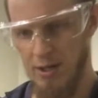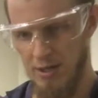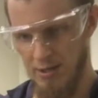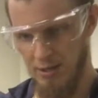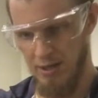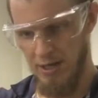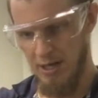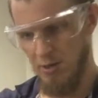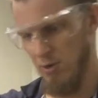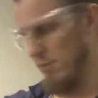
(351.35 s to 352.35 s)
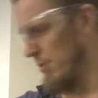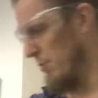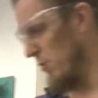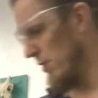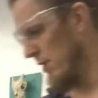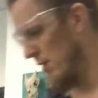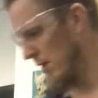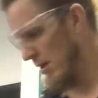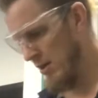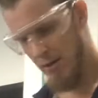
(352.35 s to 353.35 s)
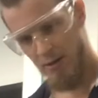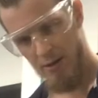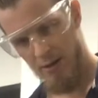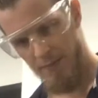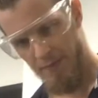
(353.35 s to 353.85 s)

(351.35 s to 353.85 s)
So I'm going to add quite a bit more. Right.